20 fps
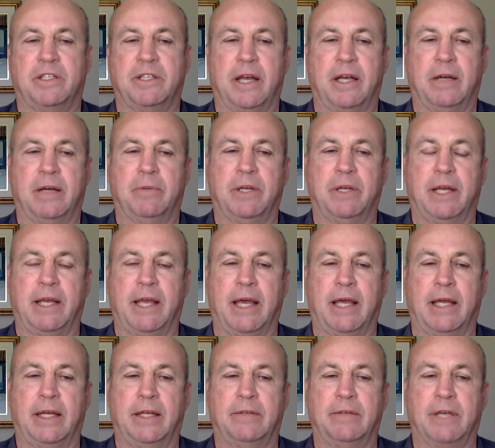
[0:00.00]
centerman
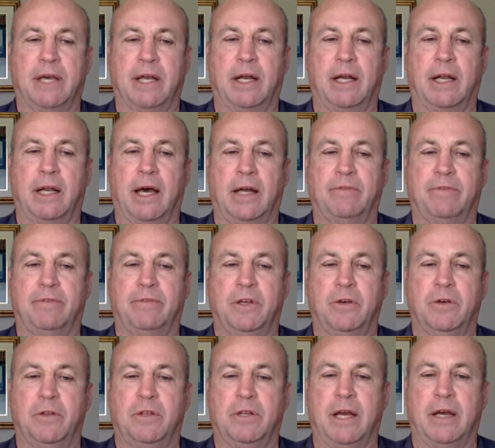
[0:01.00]
again. He's got a lot of
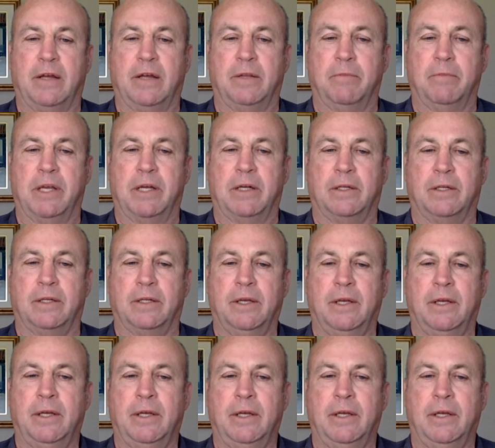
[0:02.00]
youth down the middle.